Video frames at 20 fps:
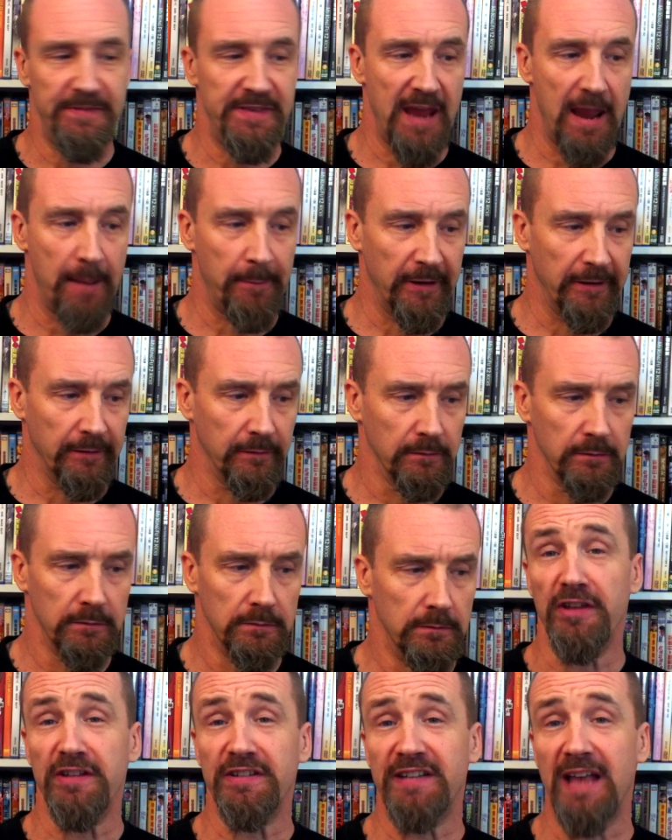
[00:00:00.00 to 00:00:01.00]
Damn it.
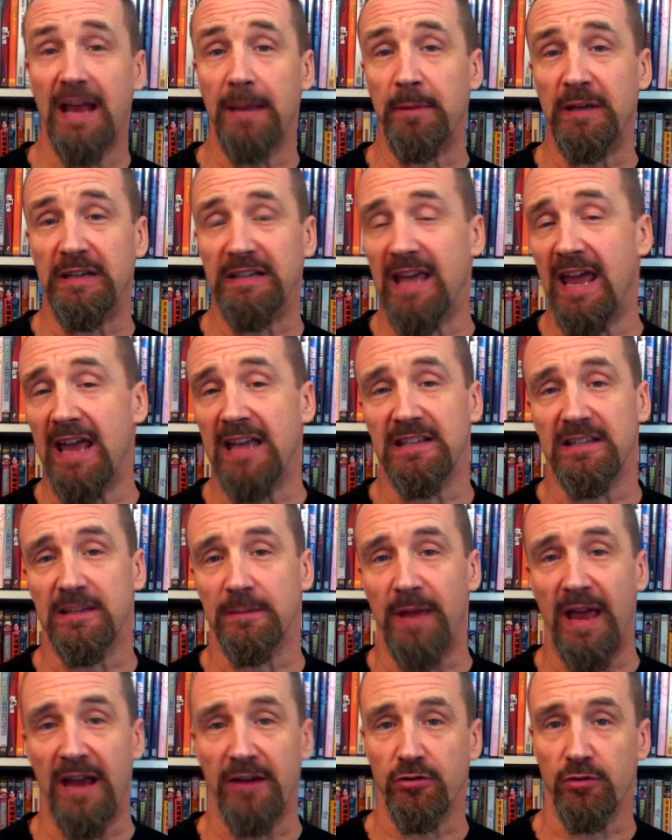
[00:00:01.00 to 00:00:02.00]
This segment gained
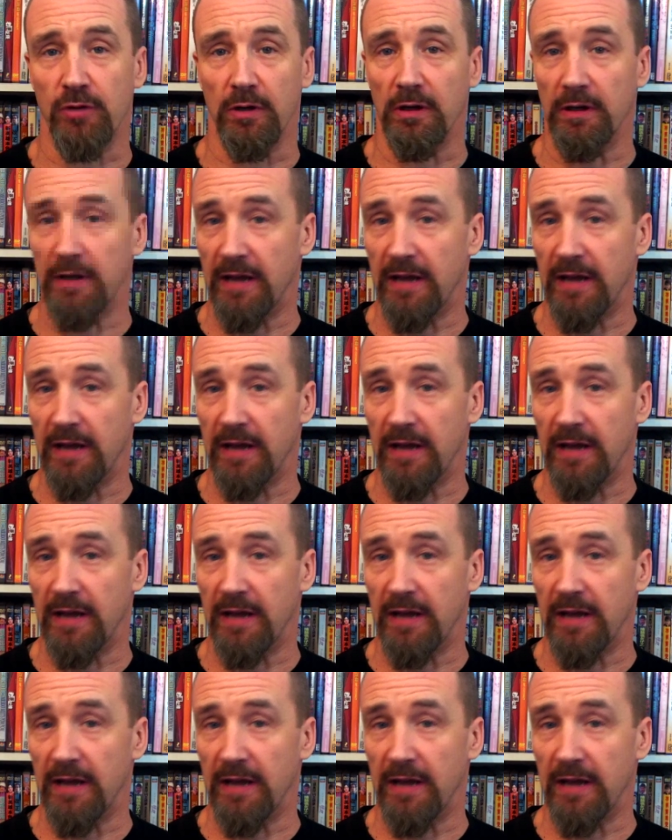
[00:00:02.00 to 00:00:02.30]
some extra